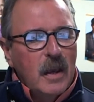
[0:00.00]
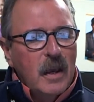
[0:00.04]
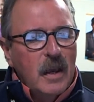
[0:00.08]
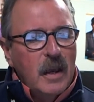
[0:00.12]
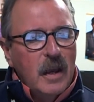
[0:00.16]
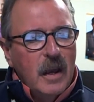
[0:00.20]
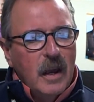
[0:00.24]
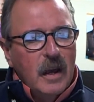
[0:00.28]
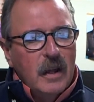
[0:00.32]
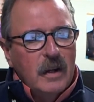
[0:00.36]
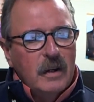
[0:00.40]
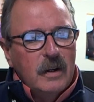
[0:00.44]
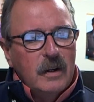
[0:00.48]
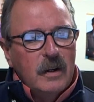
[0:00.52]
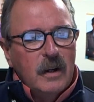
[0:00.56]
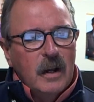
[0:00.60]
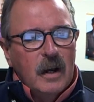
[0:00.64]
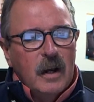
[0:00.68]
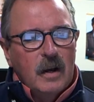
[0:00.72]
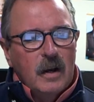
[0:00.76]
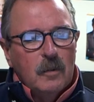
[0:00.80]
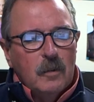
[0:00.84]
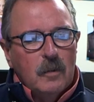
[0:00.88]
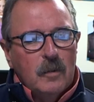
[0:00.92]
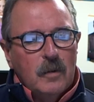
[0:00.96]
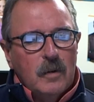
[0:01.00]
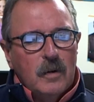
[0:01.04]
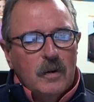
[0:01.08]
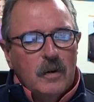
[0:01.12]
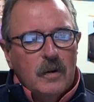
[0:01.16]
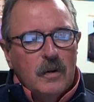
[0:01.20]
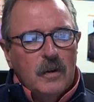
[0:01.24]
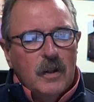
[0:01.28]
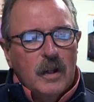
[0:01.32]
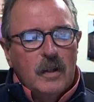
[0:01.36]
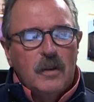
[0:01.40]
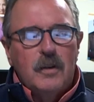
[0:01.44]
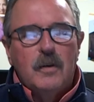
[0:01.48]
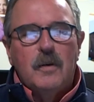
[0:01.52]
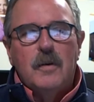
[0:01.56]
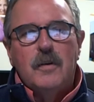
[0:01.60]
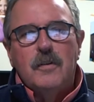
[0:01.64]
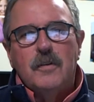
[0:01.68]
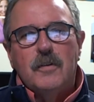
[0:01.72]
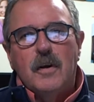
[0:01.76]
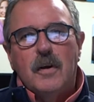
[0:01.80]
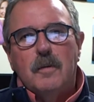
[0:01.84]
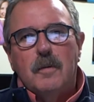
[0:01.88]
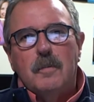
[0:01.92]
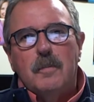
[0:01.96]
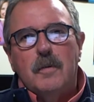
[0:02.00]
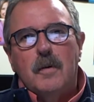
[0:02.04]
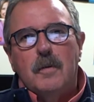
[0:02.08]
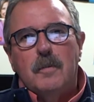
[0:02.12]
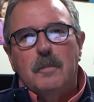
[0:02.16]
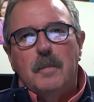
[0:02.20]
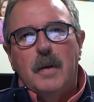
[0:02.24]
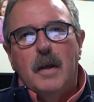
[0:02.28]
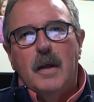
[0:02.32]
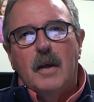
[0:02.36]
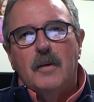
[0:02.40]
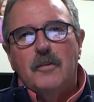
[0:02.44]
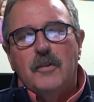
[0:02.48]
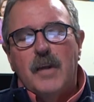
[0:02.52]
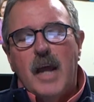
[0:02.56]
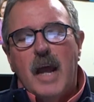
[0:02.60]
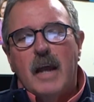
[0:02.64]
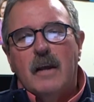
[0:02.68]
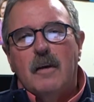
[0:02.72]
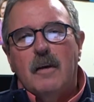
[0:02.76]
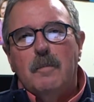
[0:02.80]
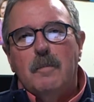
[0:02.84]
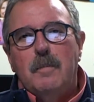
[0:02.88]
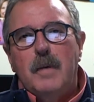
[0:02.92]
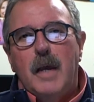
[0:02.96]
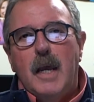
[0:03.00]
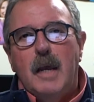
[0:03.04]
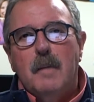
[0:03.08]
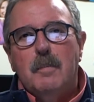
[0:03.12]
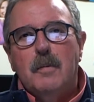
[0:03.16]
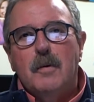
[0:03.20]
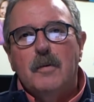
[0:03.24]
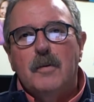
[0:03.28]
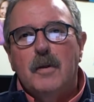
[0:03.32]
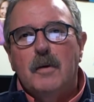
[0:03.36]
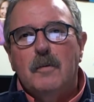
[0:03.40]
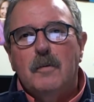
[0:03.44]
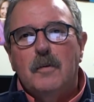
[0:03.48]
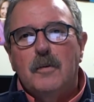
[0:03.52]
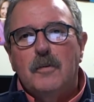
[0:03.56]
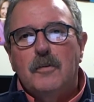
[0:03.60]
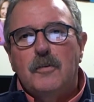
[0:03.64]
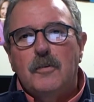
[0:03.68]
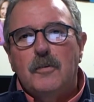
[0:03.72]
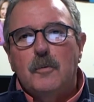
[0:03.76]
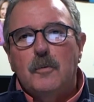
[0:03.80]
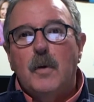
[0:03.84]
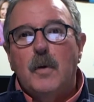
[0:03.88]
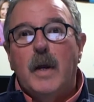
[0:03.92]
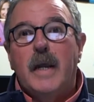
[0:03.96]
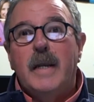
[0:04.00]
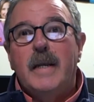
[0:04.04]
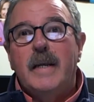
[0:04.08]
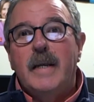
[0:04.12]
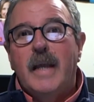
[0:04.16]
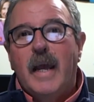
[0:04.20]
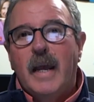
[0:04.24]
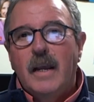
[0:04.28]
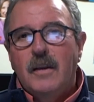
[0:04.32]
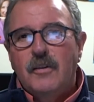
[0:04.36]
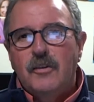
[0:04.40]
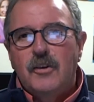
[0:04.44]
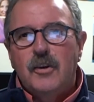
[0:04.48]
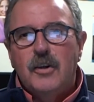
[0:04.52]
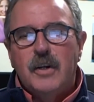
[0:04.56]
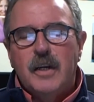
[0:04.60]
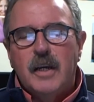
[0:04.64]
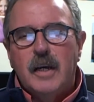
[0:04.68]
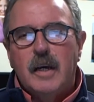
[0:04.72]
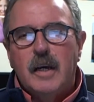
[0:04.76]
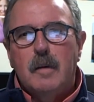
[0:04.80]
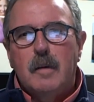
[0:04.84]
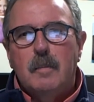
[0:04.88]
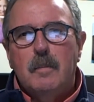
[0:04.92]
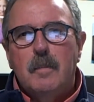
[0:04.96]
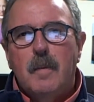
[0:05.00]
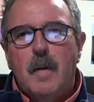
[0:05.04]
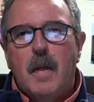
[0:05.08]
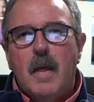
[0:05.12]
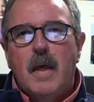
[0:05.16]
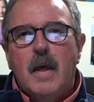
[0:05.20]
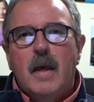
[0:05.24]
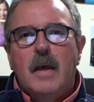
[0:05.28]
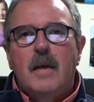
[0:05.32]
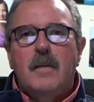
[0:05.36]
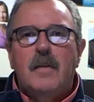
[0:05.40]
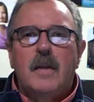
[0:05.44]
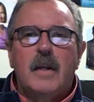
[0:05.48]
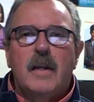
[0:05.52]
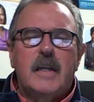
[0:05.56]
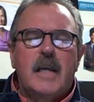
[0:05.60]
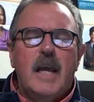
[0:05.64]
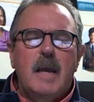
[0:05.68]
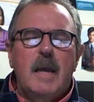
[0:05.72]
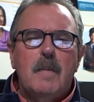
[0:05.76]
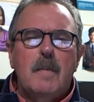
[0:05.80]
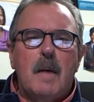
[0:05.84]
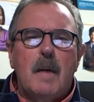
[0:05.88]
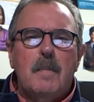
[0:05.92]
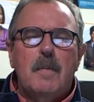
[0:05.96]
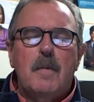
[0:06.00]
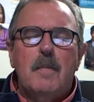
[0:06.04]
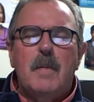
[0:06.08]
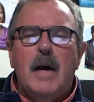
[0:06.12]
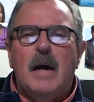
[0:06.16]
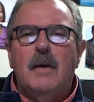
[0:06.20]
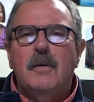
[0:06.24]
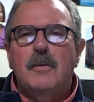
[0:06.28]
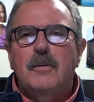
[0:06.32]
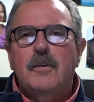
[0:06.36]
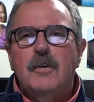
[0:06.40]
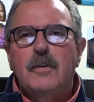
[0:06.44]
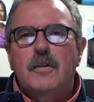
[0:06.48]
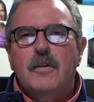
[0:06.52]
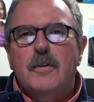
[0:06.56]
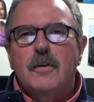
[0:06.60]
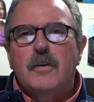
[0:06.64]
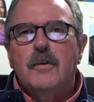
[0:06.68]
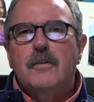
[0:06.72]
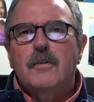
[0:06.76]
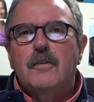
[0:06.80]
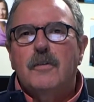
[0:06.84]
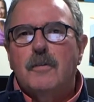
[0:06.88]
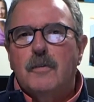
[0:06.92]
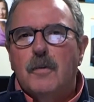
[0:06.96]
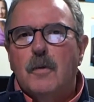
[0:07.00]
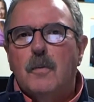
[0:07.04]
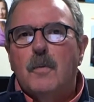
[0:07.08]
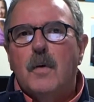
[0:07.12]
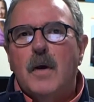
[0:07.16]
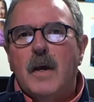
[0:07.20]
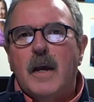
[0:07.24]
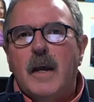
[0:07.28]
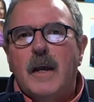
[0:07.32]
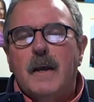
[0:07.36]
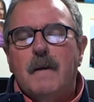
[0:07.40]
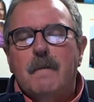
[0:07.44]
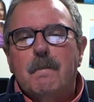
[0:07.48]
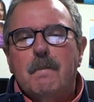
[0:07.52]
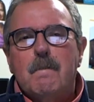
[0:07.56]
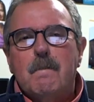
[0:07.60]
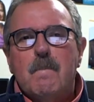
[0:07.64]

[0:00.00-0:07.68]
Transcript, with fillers: And uh, then there was a, a, stack of paper that was right next to him that came up about two-thirds of the way.